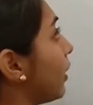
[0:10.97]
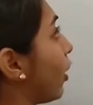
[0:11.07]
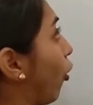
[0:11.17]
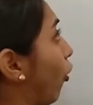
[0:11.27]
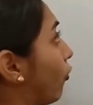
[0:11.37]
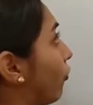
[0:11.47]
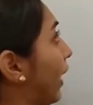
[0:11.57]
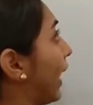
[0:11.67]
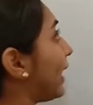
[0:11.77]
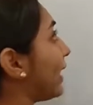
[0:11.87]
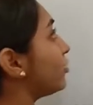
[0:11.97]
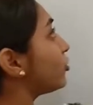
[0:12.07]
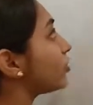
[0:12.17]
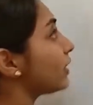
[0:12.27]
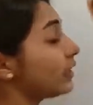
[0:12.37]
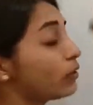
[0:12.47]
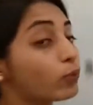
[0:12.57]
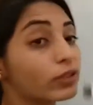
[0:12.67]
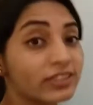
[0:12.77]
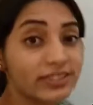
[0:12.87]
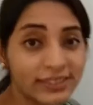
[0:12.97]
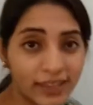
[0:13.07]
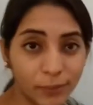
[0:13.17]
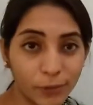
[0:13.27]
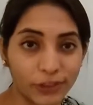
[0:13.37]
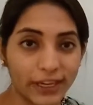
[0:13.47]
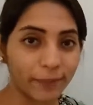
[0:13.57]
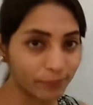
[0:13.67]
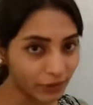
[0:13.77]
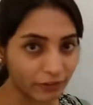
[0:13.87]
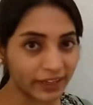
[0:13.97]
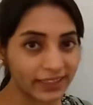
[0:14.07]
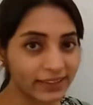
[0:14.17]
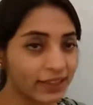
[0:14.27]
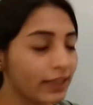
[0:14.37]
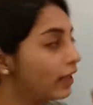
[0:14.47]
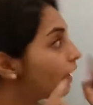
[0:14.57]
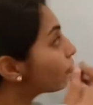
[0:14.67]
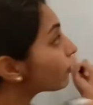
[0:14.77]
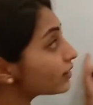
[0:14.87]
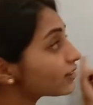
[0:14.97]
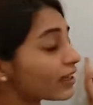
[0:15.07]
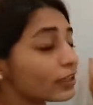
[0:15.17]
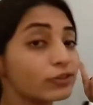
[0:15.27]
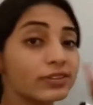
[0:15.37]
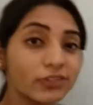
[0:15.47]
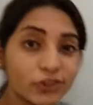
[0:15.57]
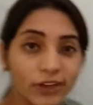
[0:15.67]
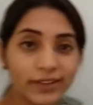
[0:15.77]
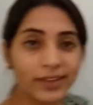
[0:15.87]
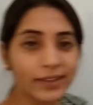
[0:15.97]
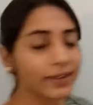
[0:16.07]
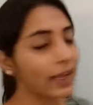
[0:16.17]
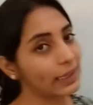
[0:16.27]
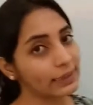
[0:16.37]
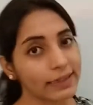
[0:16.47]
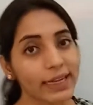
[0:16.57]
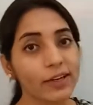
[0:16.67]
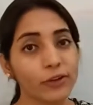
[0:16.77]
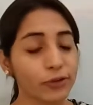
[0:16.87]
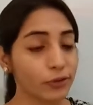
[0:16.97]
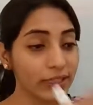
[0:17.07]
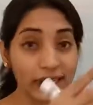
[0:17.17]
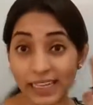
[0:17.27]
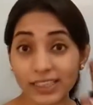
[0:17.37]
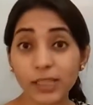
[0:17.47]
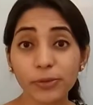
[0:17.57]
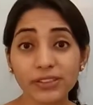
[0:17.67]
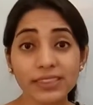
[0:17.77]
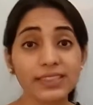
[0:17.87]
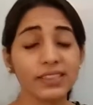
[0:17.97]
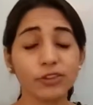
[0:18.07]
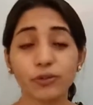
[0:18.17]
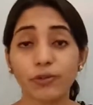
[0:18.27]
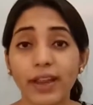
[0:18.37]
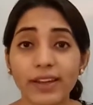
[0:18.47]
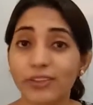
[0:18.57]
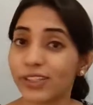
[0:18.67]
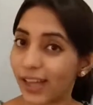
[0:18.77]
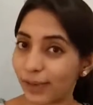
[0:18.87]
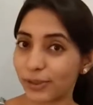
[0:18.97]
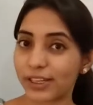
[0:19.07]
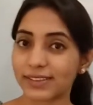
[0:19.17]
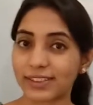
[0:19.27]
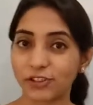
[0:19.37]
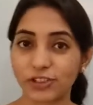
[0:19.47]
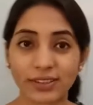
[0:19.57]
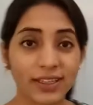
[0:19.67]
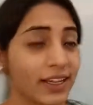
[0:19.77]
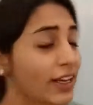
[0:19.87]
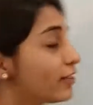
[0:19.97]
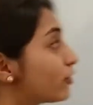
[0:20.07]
of NH3, which is ammonia, right? First I'll use the shortcut and then I'll go to the lengthy procedure to find out the hybridization. So